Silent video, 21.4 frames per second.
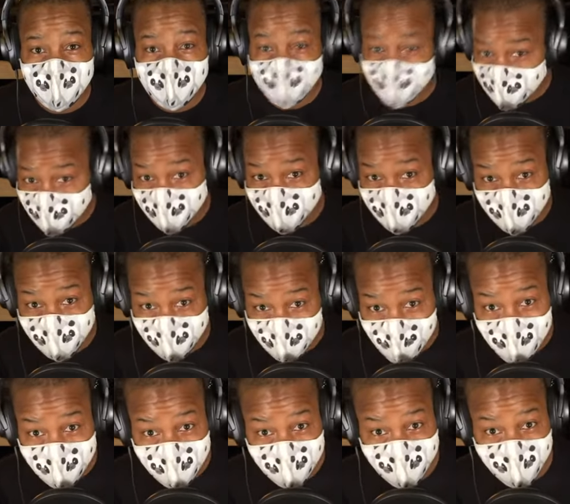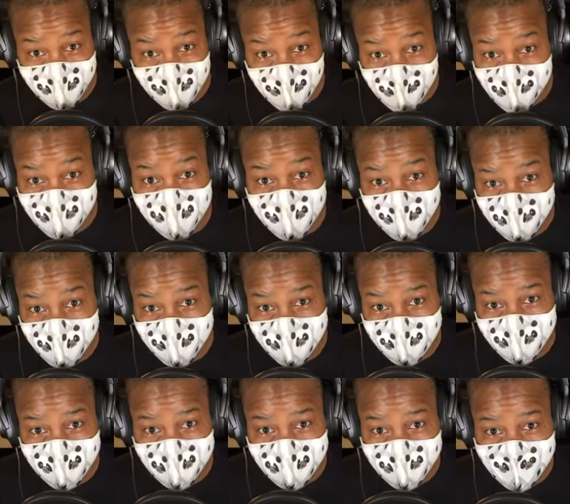Literally following me every
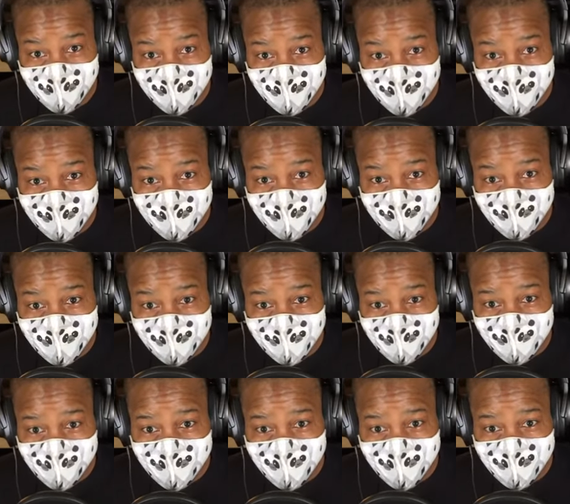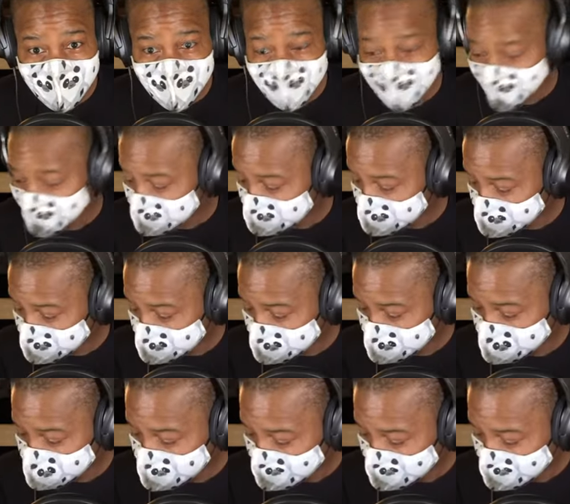night. And